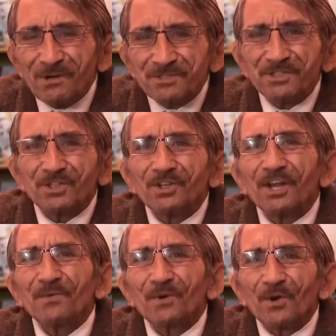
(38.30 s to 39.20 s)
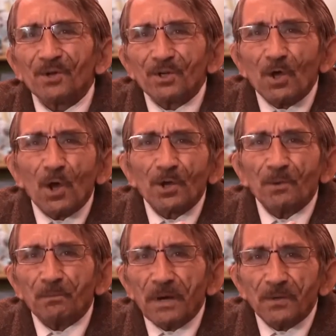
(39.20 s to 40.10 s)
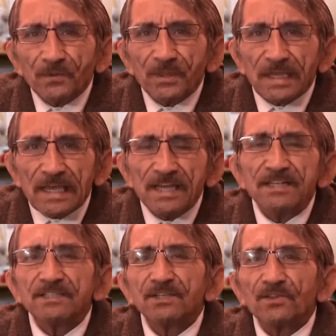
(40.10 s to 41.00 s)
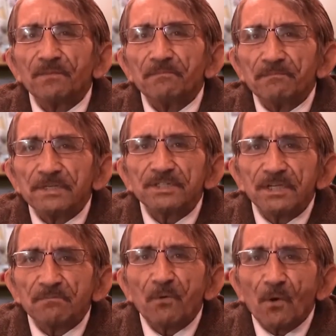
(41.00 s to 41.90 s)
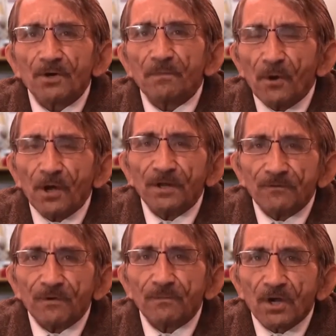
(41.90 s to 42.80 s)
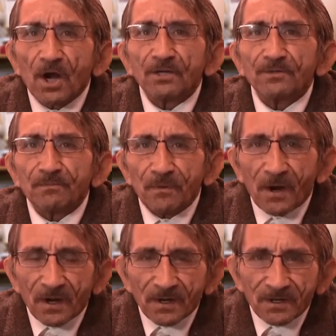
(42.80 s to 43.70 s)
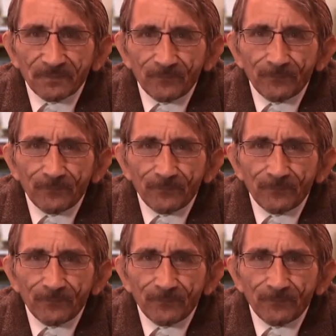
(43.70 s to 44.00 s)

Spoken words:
Carleton. Today we're going to talk about the case of the missing porta potty from Carleton Park.